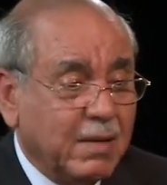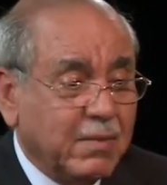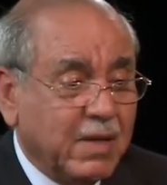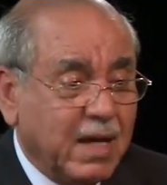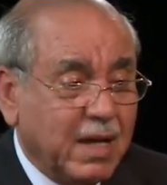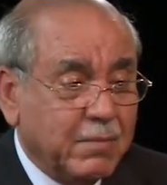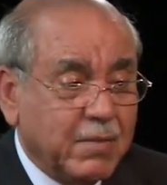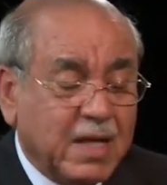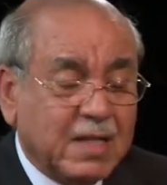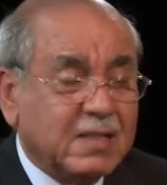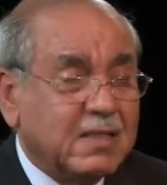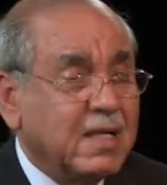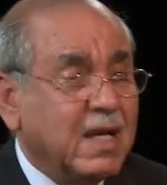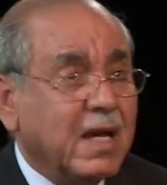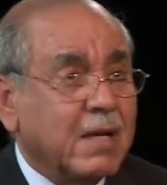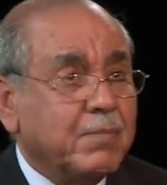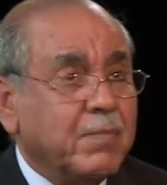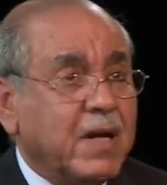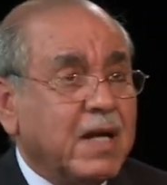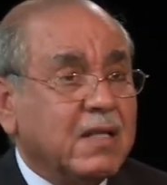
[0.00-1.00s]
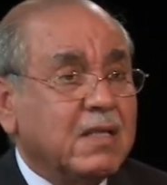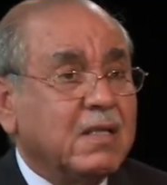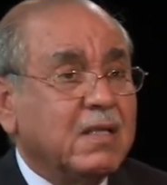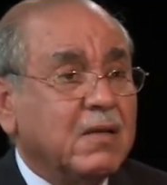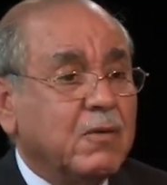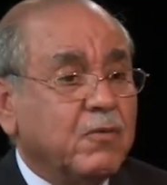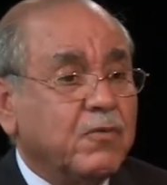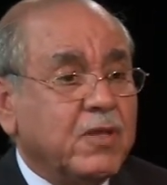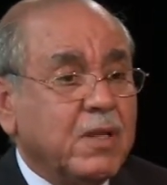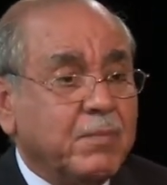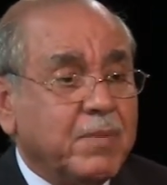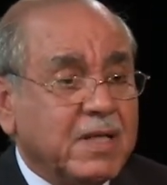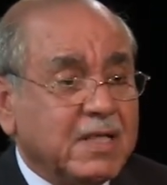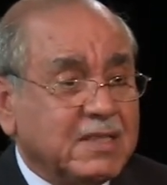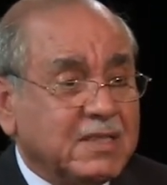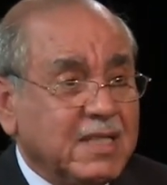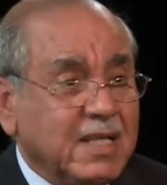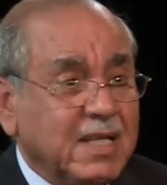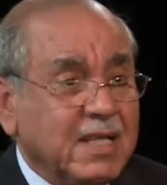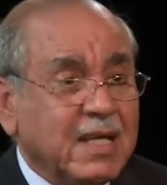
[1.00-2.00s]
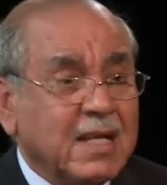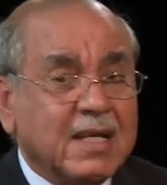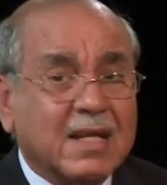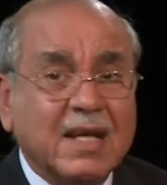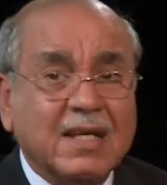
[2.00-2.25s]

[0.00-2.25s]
Hamas they are part of the Palestinian,